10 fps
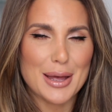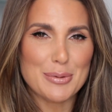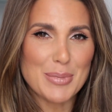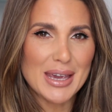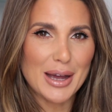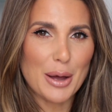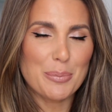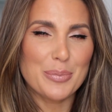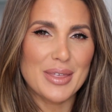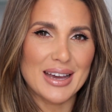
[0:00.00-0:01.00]
a
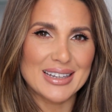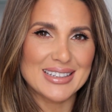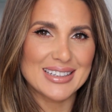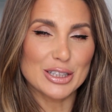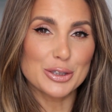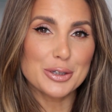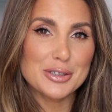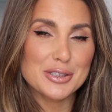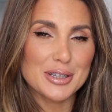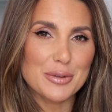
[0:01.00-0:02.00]
makeup that
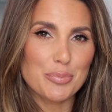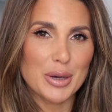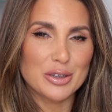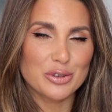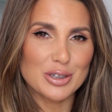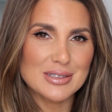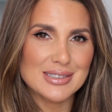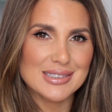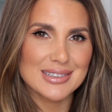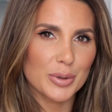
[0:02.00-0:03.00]
looks good in pictures,